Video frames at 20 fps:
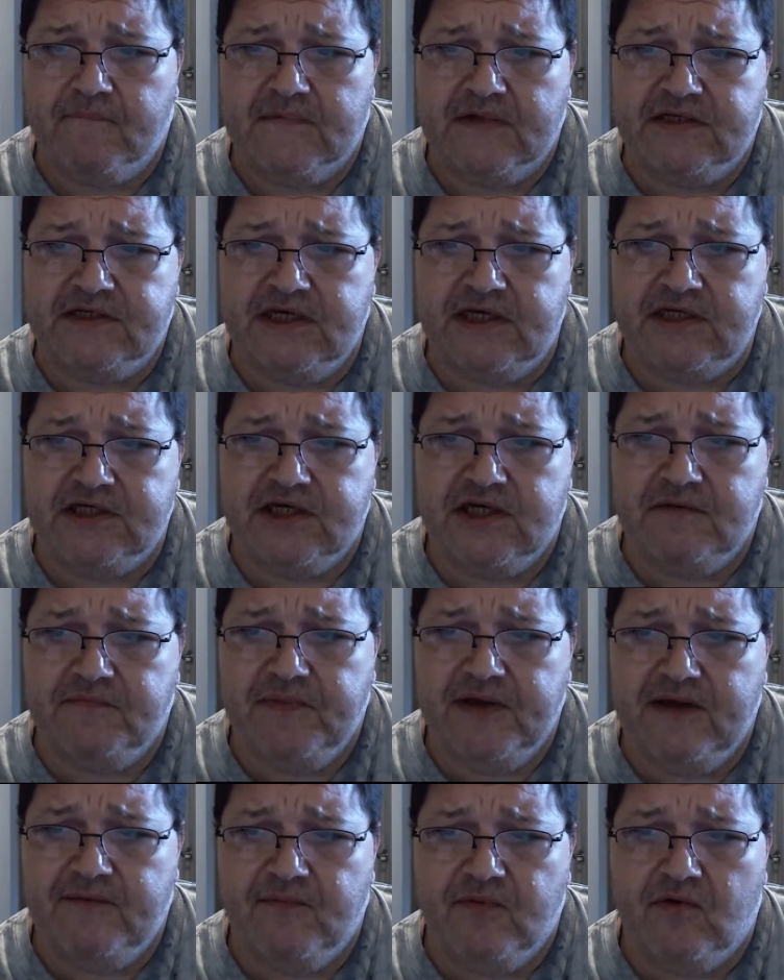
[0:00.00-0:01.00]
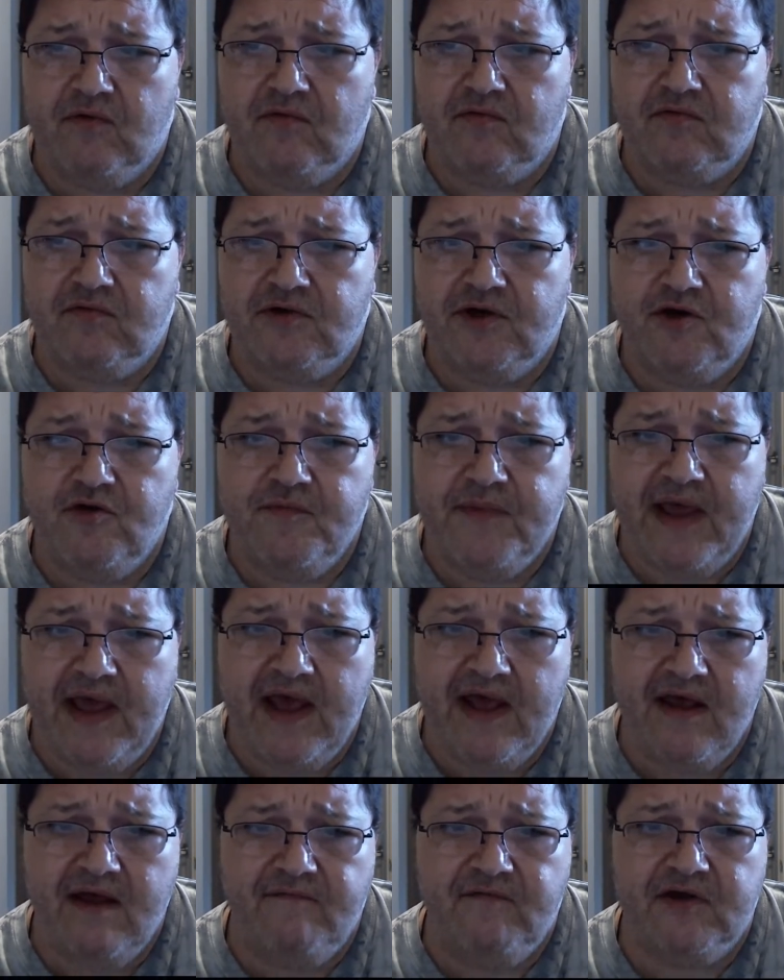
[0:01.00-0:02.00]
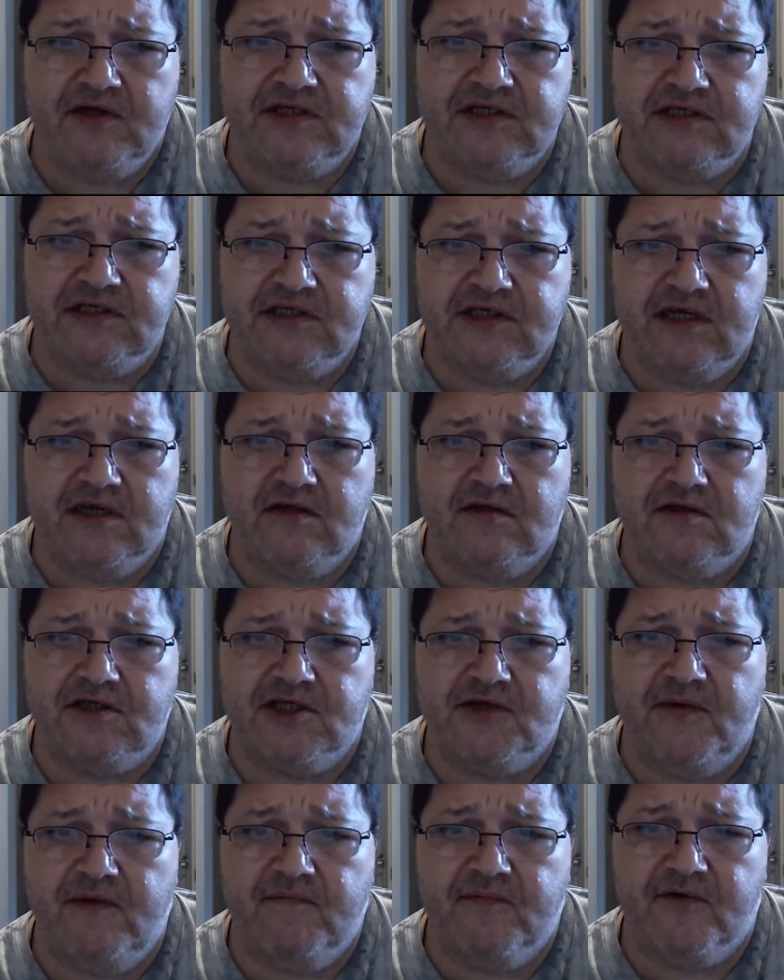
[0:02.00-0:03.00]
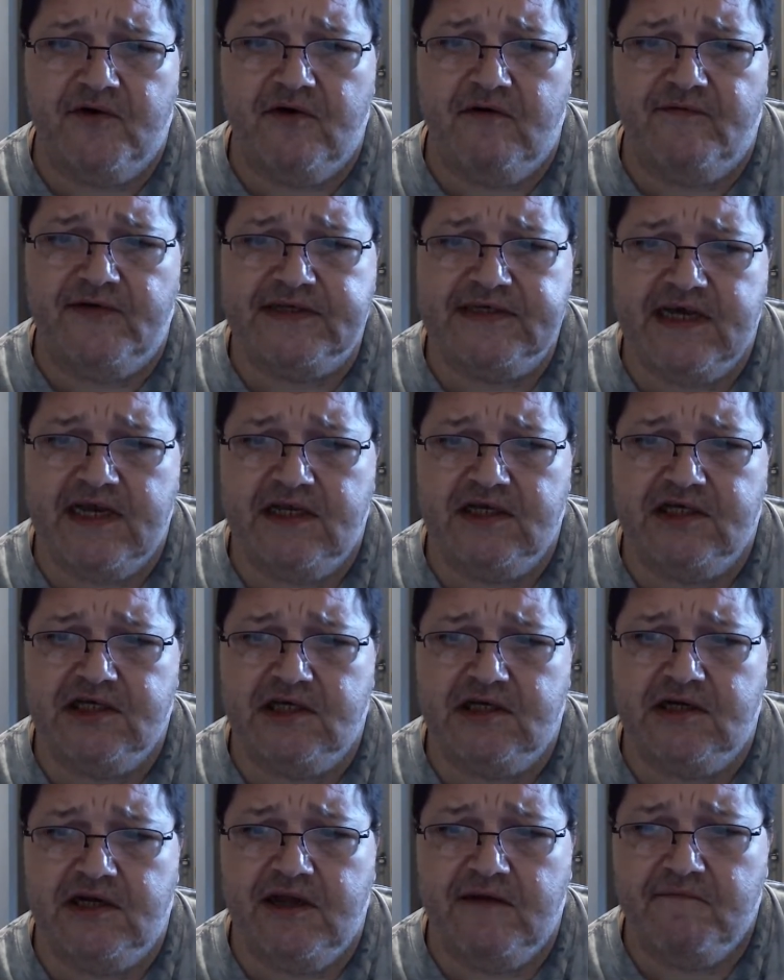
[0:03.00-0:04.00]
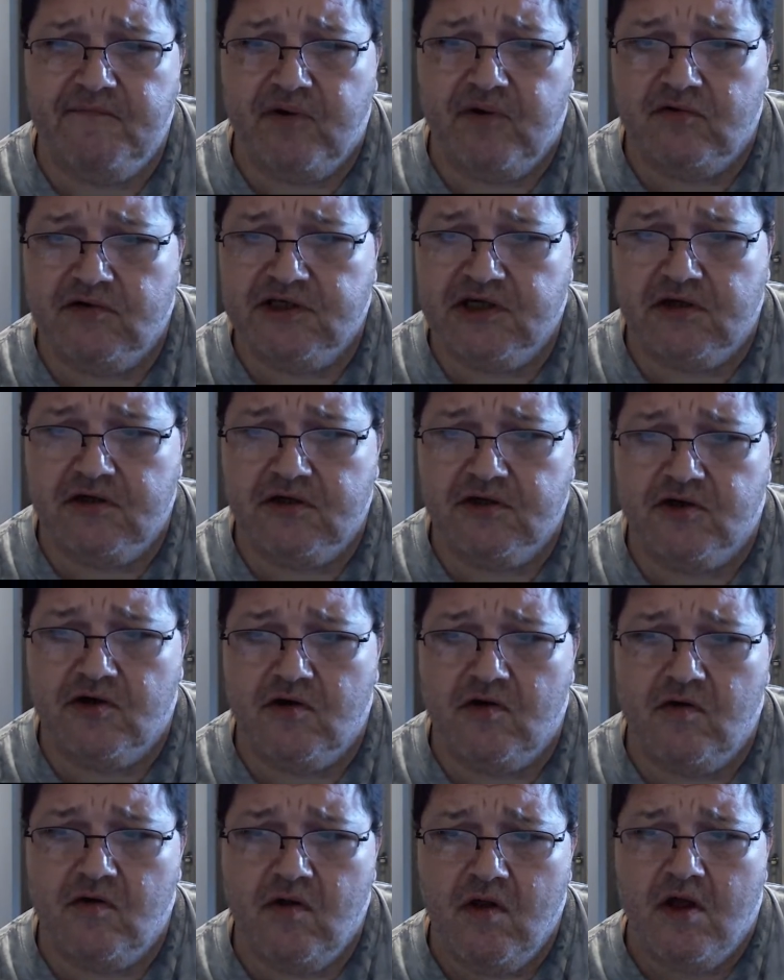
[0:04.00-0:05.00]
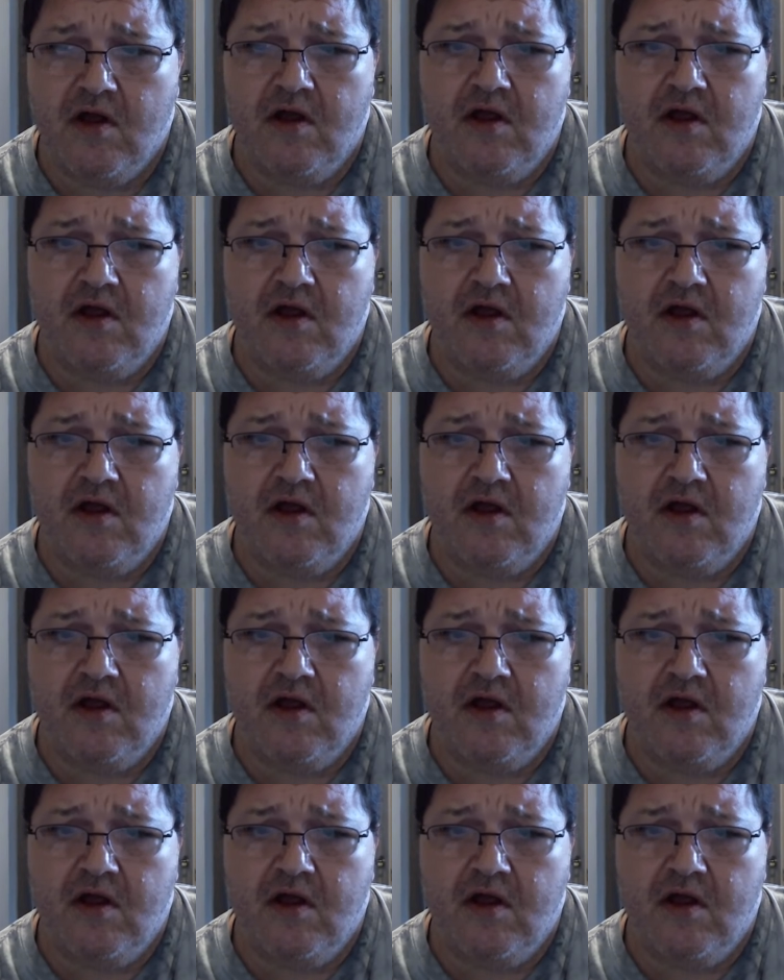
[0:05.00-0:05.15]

teaching people new behaviors and skills to improve attention and impulse control.